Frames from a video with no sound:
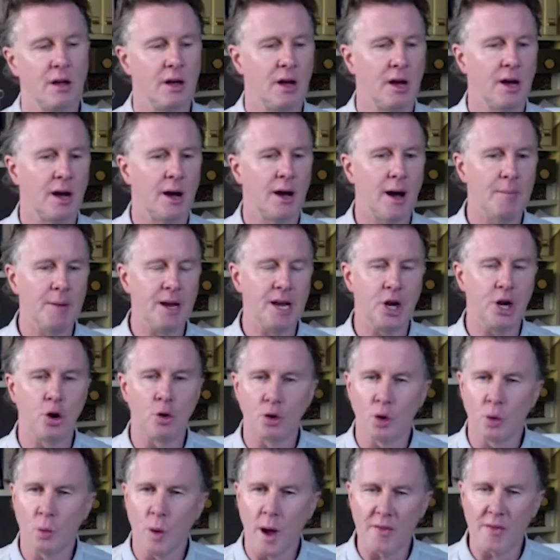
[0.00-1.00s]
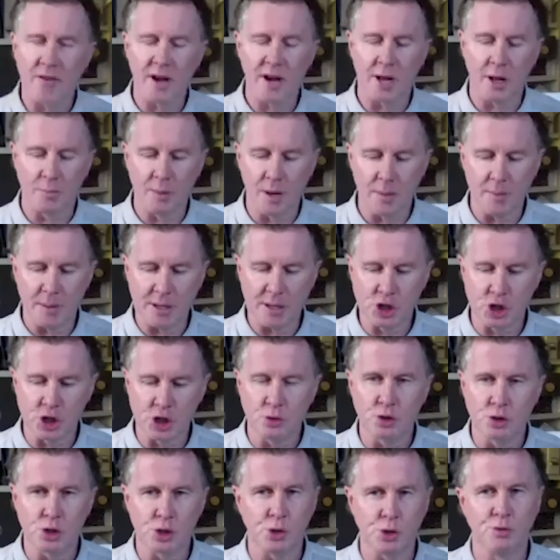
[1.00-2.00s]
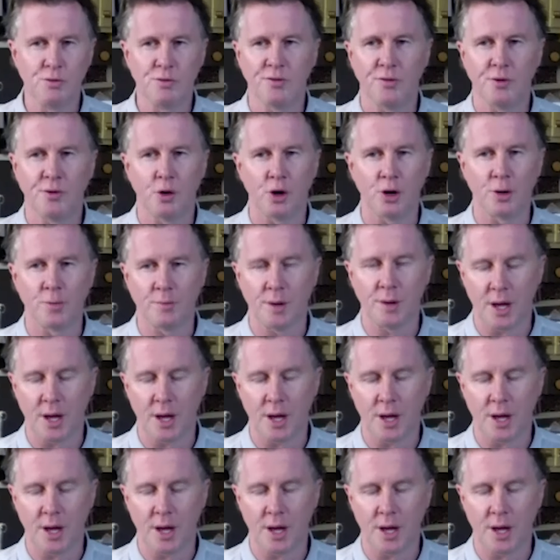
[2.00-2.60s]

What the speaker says: I mean, I don't know whether it'll be a bit too soon for him.